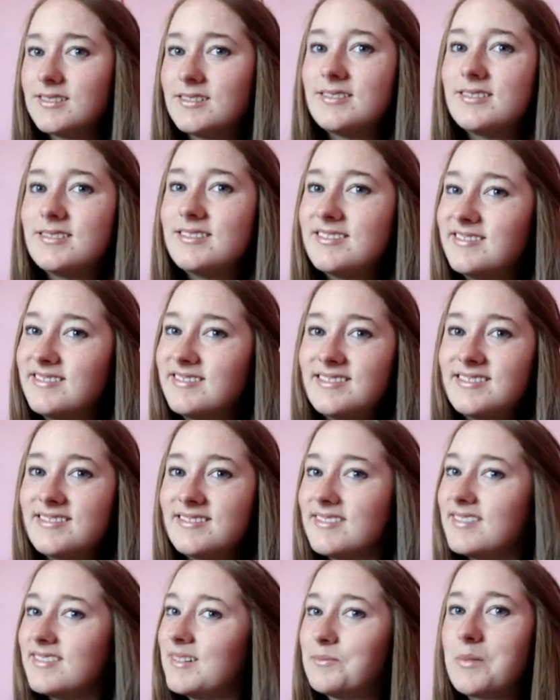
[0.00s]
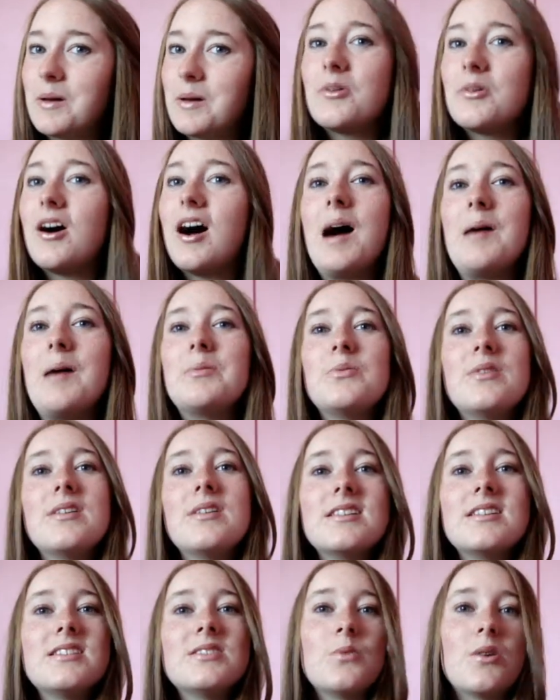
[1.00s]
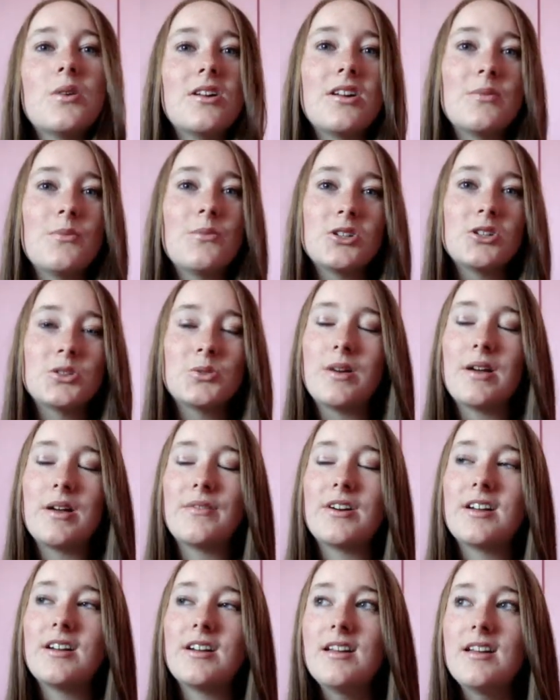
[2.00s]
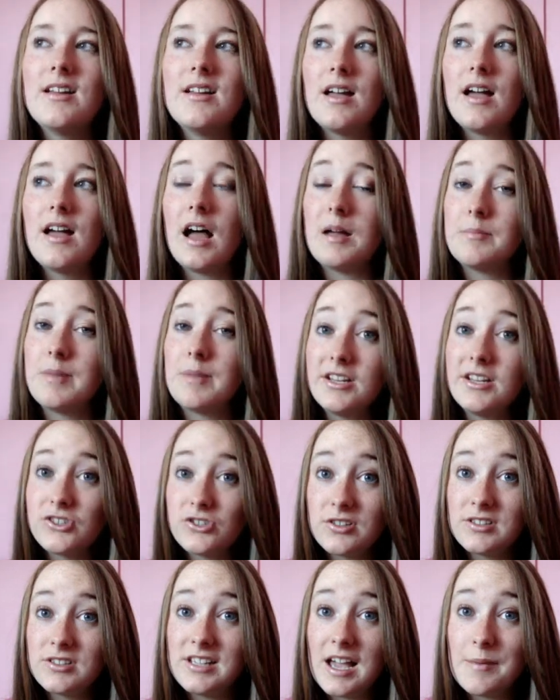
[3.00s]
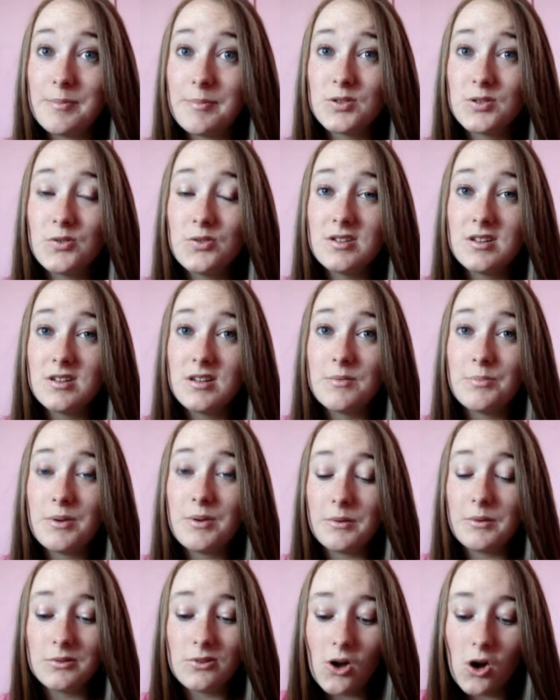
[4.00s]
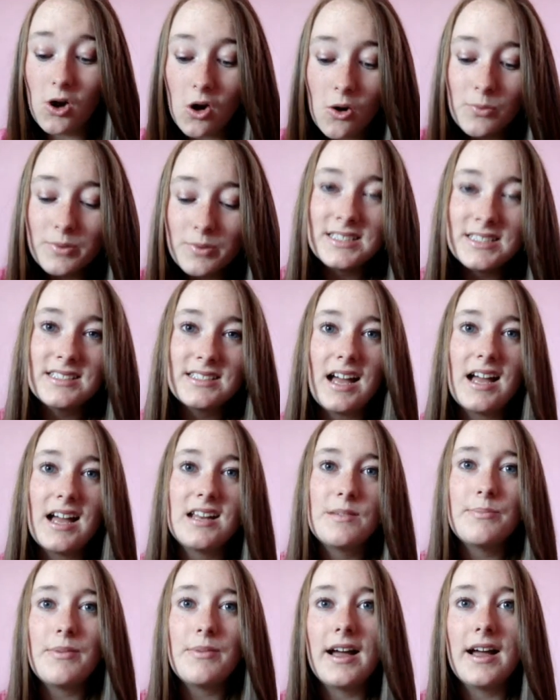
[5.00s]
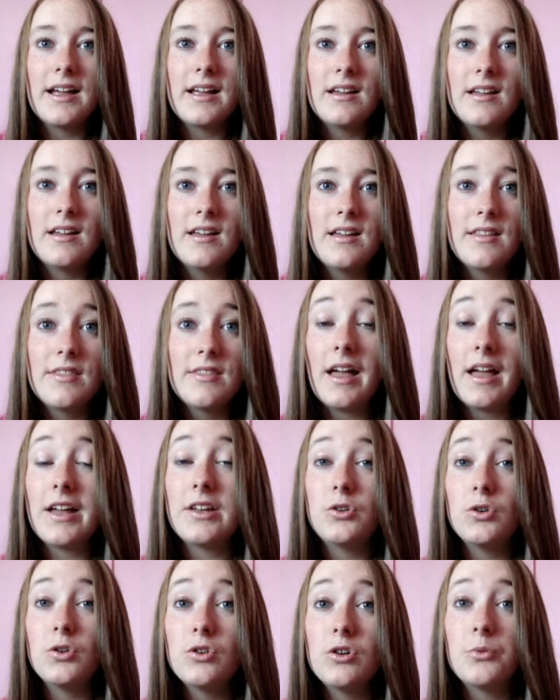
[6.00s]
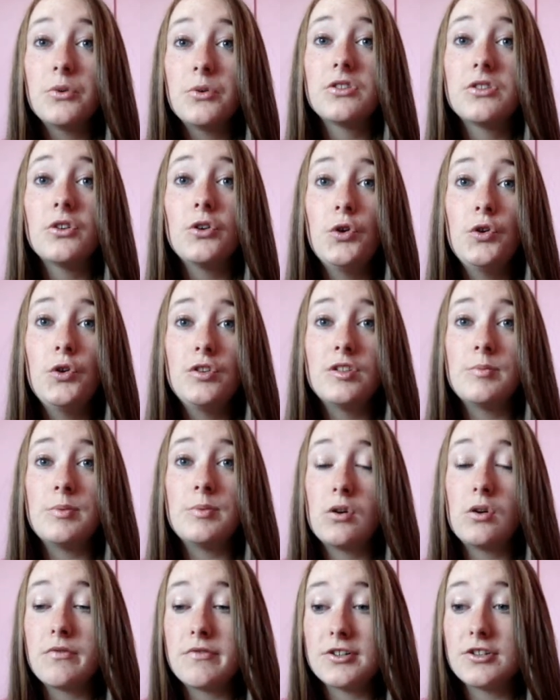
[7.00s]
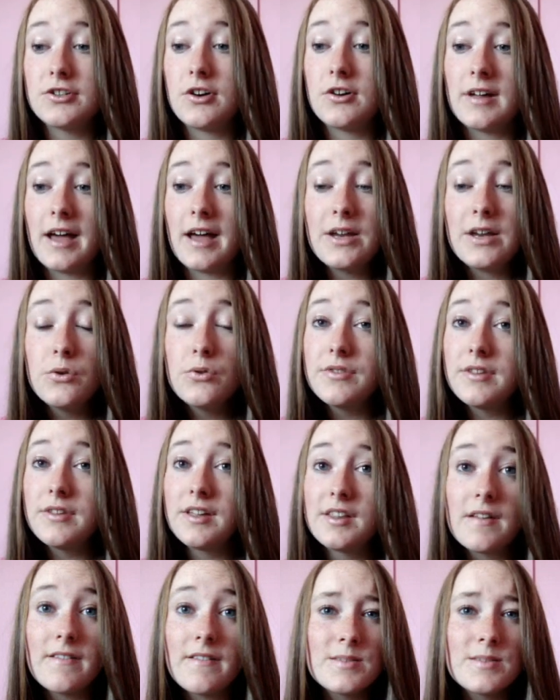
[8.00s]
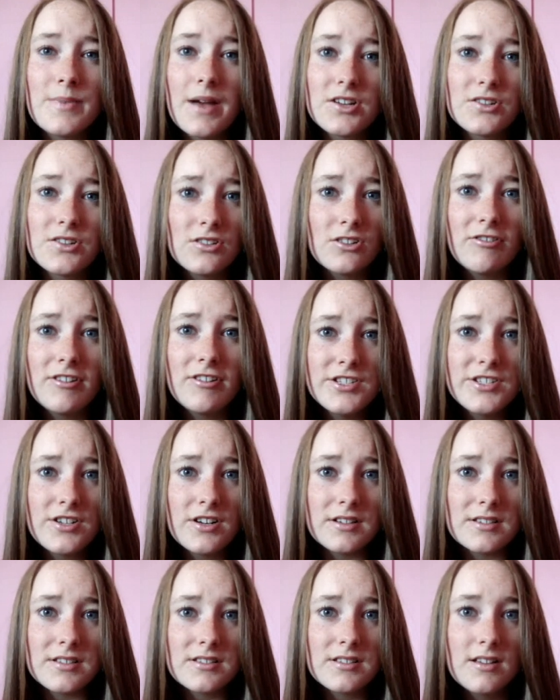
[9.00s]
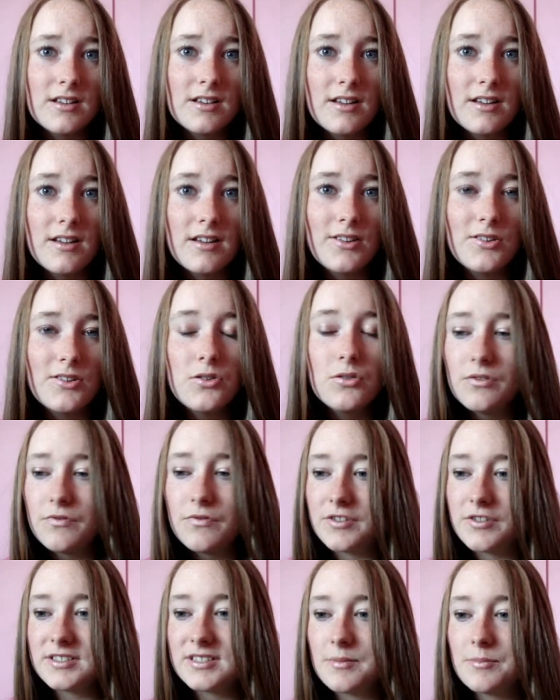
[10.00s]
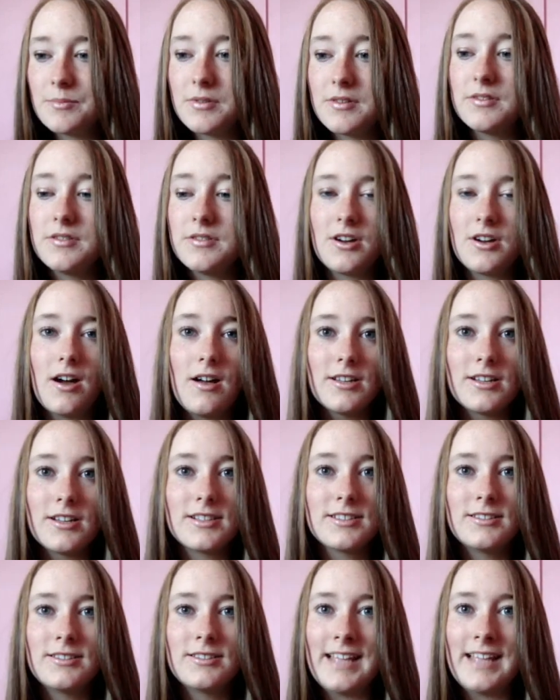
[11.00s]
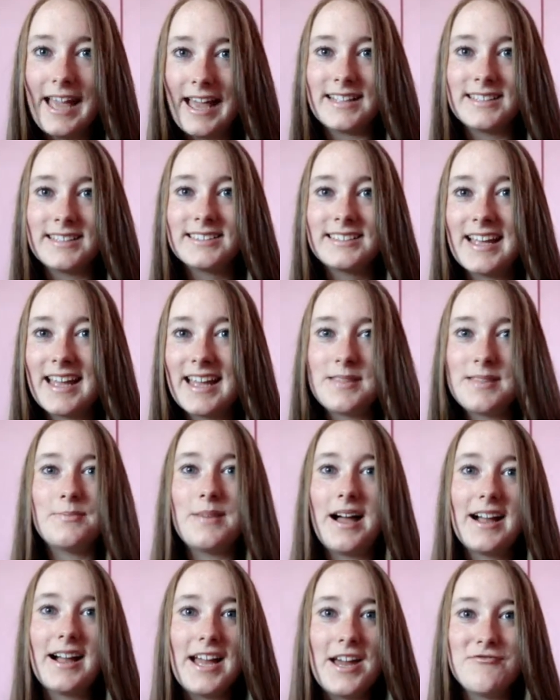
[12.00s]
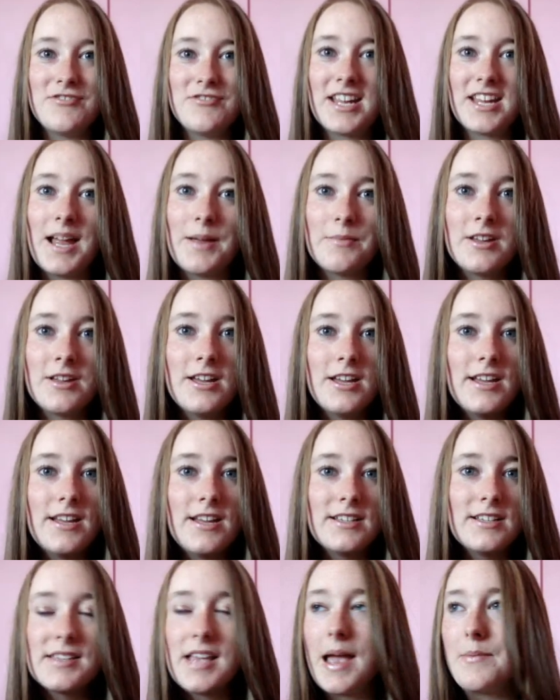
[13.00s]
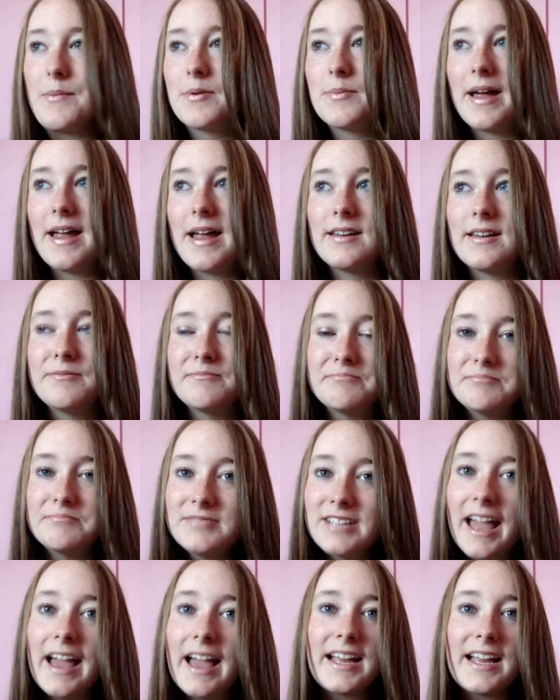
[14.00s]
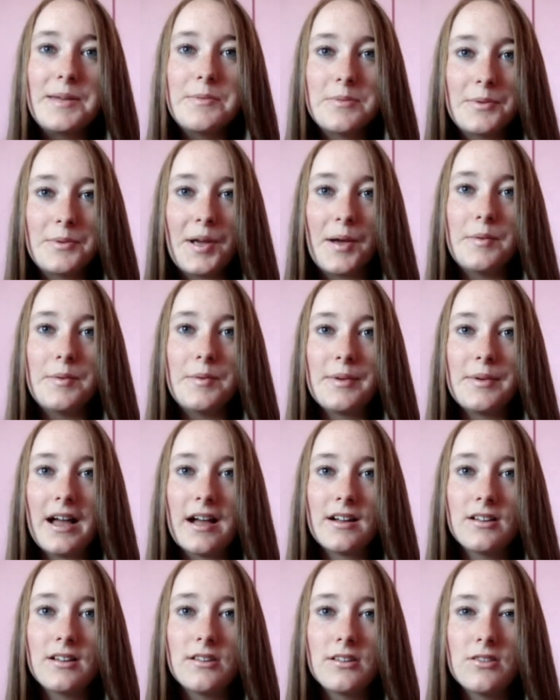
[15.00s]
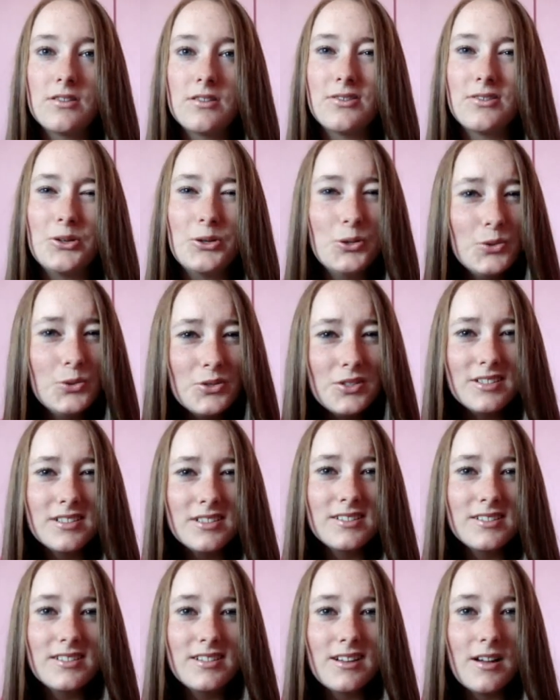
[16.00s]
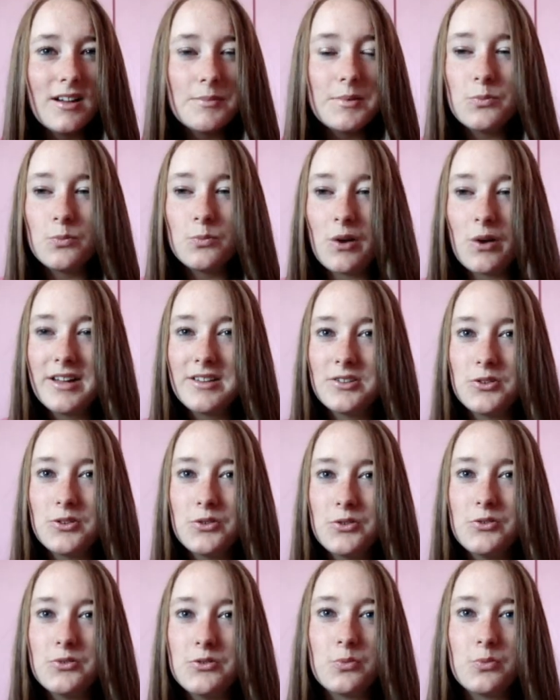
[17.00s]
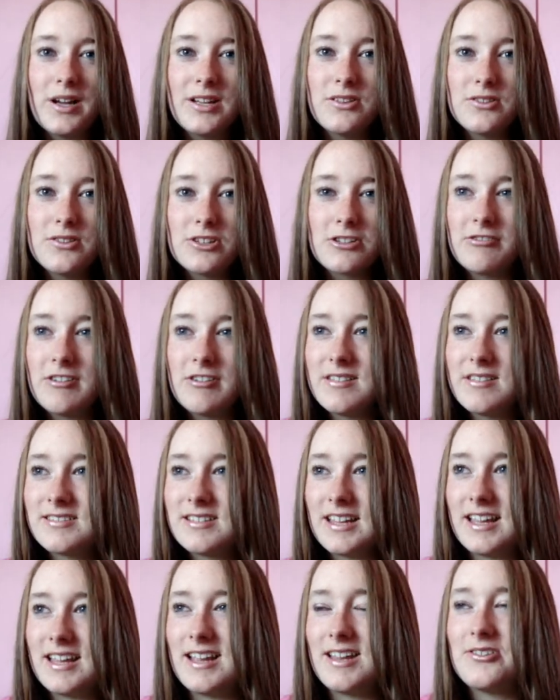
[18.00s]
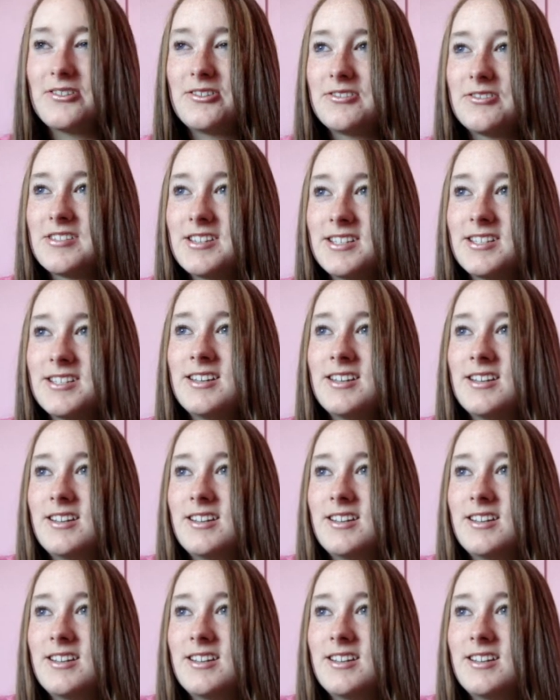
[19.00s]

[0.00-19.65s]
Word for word: no, I'm, I'm not happy with this whatsoever. I might enjoy the episode, but I will always stand by that I do not want the Ood to be overdone. I don't think they're special creatures. You know, for example, the Daleks. Yes, get them back every time. Cybermen, yeah, keep them coming back. The Ood? I mean, why the Ood? Why not the Krillitane or the